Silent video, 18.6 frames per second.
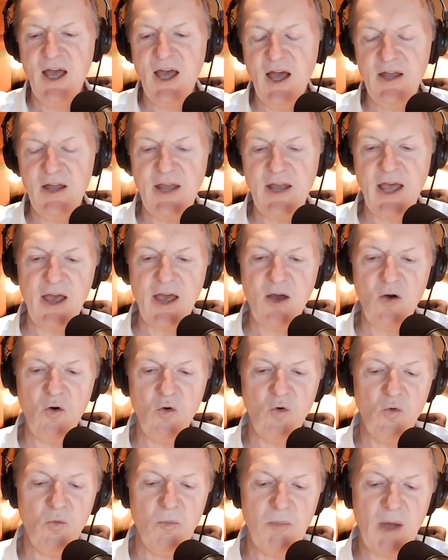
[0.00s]
And
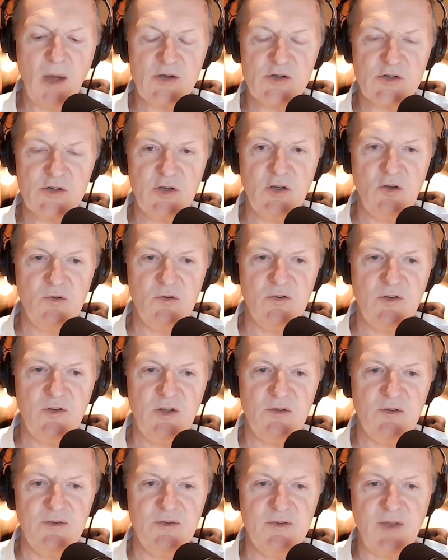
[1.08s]
how much are you
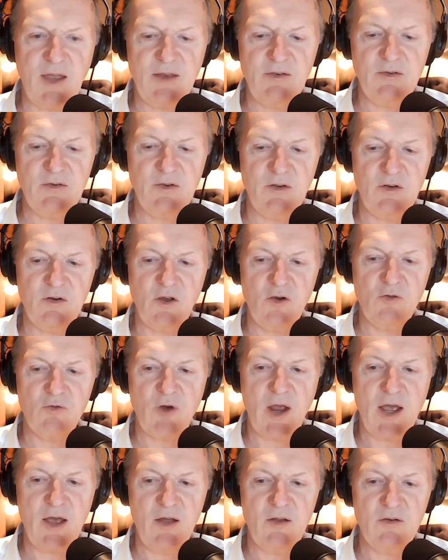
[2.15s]
still centered
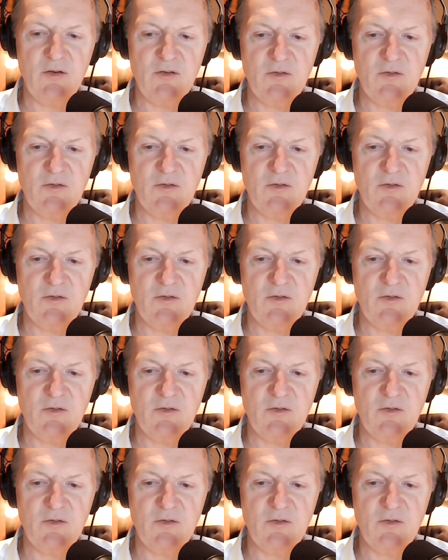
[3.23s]
around